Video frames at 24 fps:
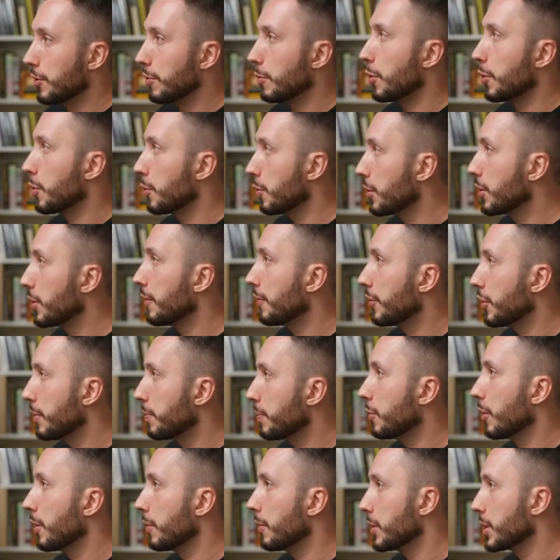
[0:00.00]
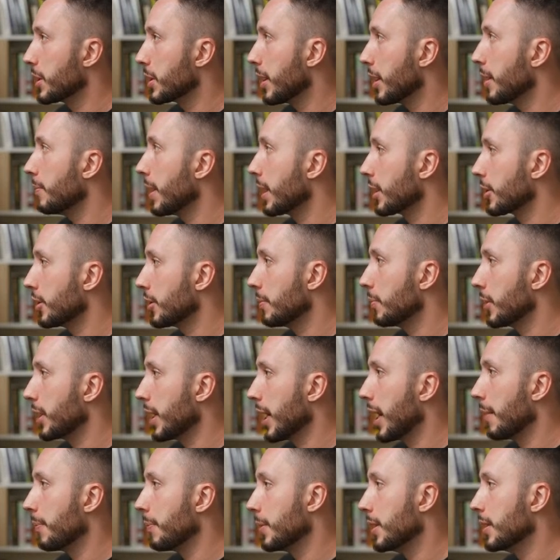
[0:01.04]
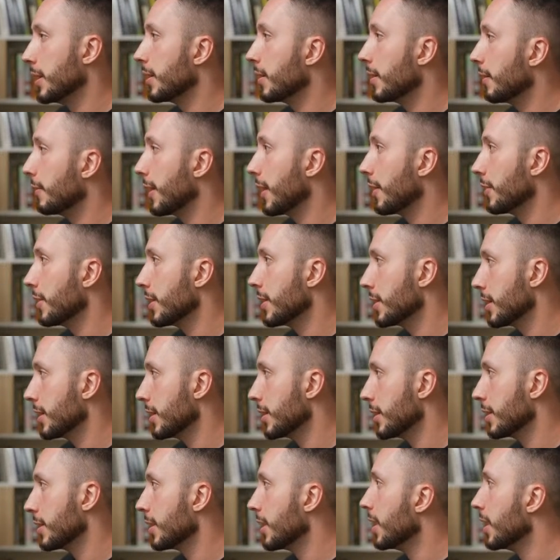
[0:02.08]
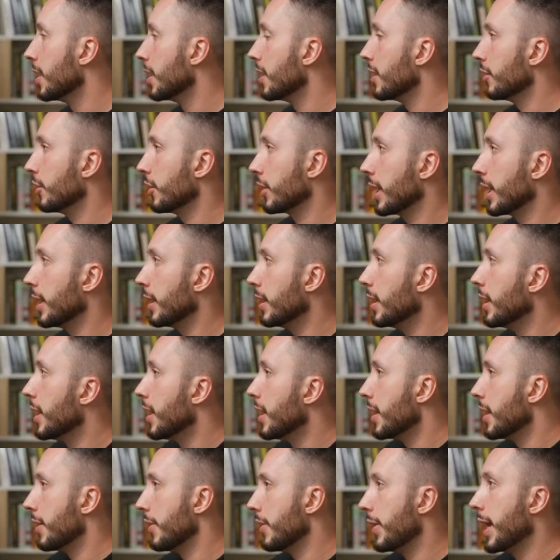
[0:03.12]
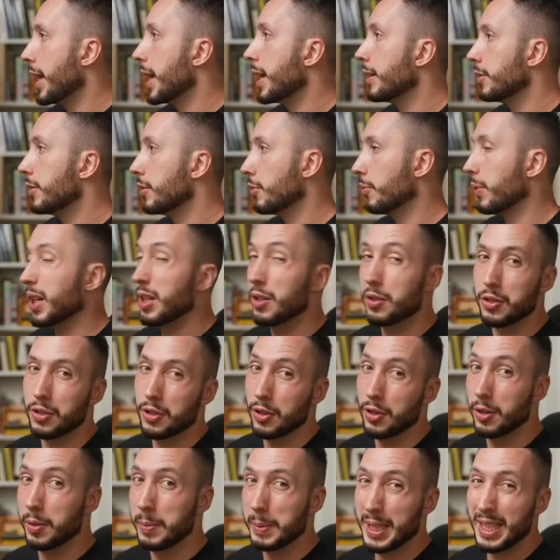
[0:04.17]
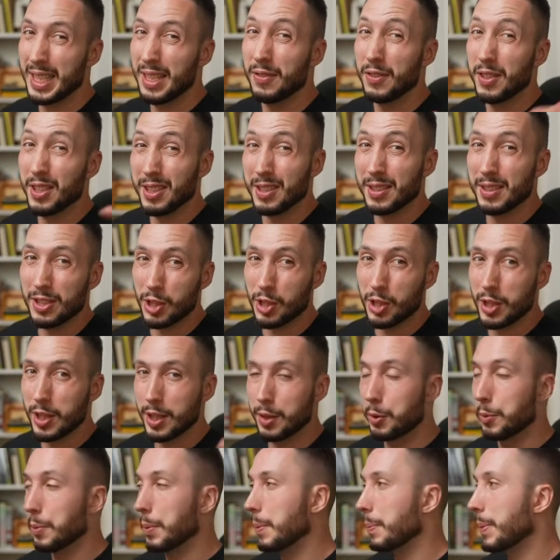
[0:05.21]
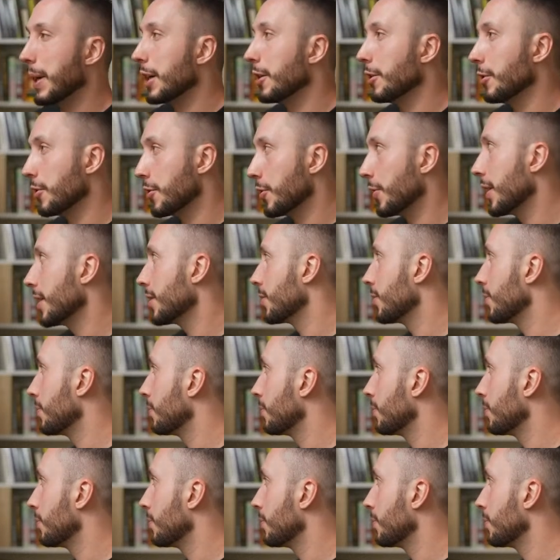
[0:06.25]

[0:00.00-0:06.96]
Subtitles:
through your viewport, which I am actually pretty happy of how this is looking, then your renders are going to be even just a little bit better. So that's